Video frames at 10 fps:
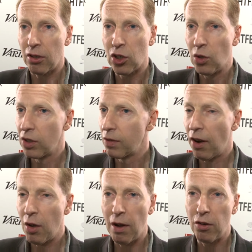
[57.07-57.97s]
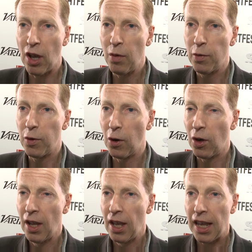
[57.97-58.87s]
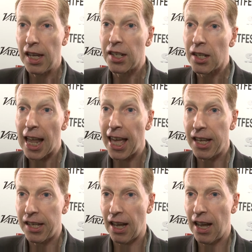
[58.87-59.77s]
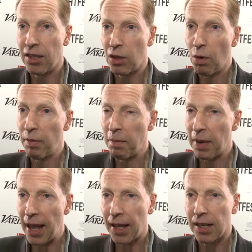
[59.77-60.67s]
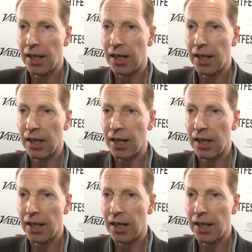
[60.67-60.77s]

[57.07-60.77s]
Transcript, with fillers: Shaun's very well known for Eden Lake and The Woman in Black,